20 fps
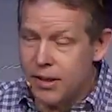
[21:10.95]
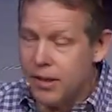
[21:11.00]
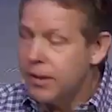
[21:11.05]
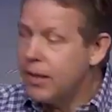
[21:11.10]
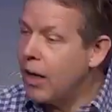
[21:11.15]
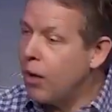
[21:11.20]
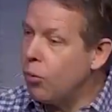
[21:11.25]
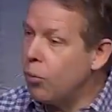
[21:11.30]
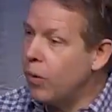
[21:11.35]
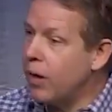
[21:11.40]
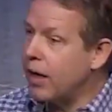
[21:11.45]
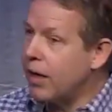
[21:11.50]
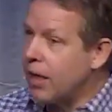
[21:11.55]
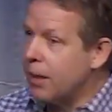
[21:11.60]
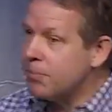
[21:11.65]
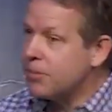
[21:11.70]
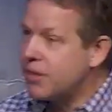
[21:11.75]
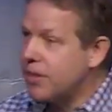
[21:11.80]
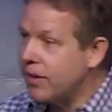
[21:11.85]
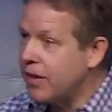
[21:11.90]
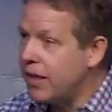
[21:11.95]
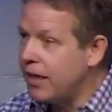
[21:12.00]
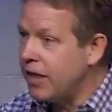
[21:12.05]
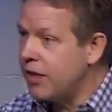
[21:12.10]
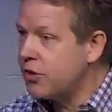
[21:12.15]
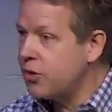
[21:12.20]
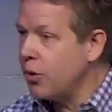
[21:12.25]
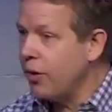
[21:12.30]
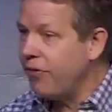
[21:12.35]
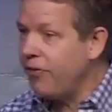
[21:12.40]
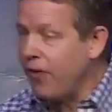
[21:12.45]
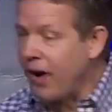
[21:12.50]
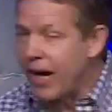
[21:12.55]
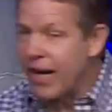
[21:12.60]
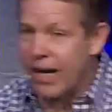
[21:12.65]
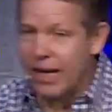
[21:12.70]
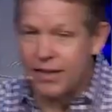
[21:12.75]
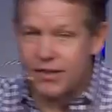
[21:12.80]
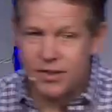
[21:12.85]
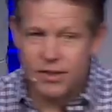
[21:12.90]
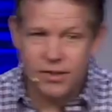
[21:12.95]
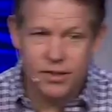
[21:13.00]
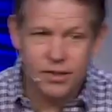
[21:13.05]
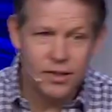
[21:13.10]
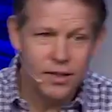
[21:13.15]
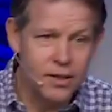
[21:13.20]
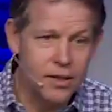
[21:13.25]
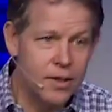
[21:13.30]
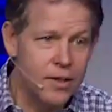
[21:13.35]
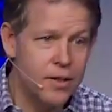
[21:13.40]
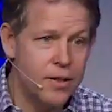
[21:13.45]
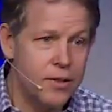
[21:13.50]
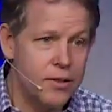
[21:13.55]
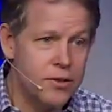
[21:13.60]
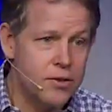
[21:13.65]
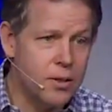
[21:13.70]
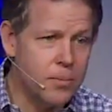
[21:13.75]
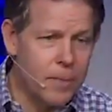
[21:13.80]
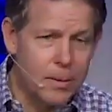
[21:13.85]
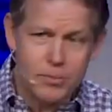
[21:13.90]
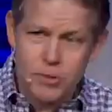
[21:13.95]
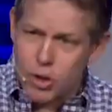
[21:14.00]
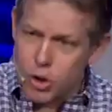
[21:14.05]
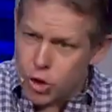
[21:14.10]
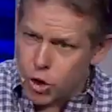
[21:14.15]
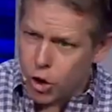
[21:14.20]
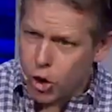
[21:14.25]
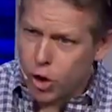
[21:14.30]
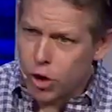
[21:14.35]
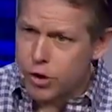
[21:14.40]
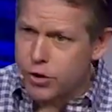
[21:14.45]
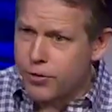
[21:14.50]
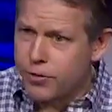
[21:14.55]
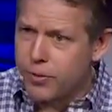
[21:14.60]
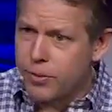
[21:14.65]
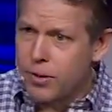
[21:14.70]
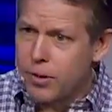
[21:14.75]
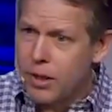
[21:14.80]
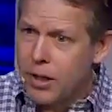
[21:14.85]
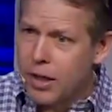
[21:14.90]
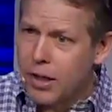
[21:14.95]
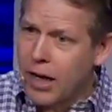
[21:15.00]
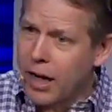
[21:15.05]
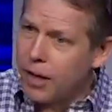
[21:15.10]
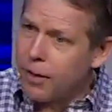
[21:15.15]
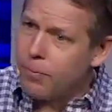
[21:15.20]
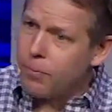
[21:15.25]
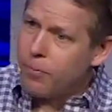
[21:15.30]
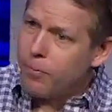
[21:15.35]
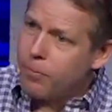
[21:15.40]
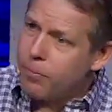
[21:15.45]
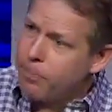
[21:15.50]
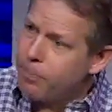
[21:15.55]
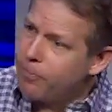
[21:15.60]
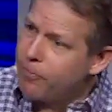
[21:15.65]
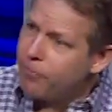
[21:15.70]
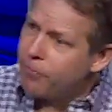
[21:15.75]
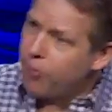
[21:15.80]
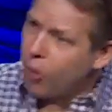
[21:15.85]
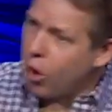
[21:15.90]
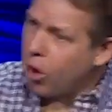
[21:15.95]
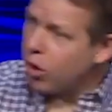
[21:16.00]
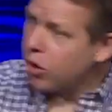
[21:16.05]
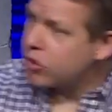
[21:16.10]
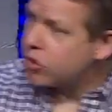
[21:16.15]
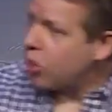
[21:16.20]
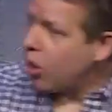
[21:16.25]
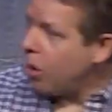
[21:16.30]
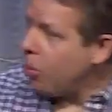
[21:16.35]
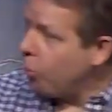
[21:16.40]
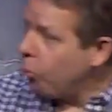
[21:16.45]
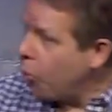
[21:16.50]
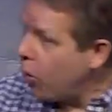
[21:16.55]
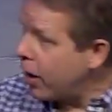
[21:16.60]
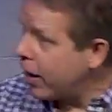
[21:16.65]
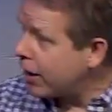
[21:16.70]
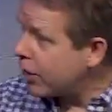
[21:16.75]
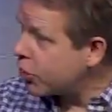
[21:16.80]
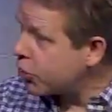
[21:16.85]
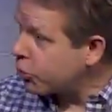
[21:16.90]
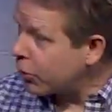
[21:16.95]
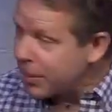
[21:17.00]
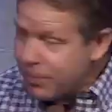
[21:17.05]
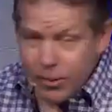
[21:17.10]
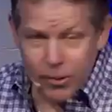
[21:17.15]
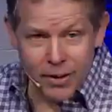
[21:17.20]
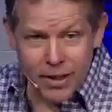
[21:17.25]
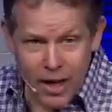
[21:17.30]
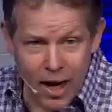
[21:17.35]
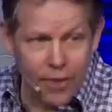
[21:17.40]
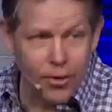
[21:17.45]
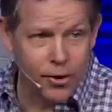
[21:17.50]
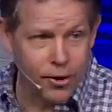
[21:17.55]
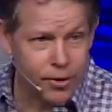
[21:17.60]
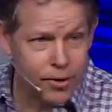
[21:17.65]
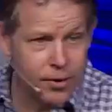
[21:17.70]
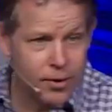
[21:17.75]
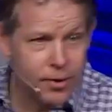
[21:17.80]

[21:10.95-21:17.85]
Now, when it comes to the issue of finances, sometimes the church kind of falls on one extreme or the other.